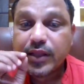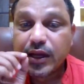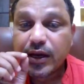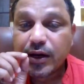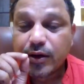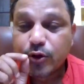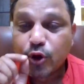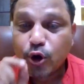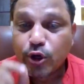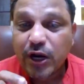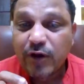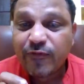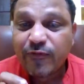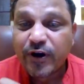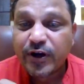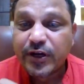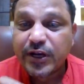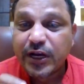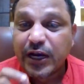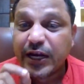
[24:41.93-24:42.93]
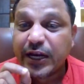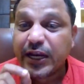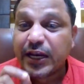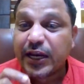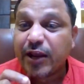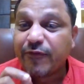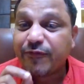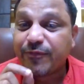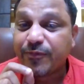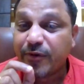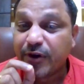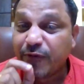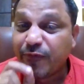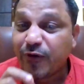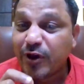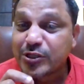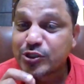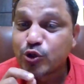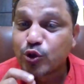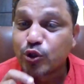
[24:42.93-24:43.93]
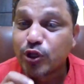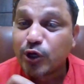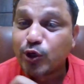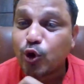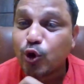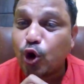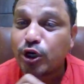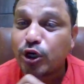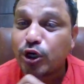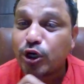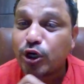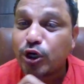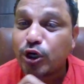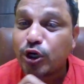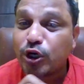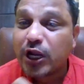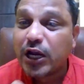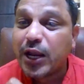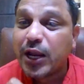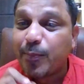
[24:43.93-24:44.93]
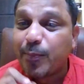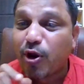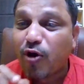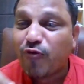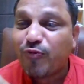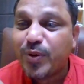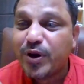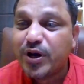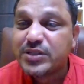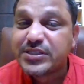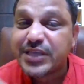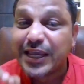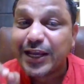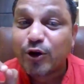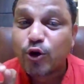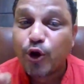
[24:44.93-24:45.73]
The total fertility rate refers to the total number of births,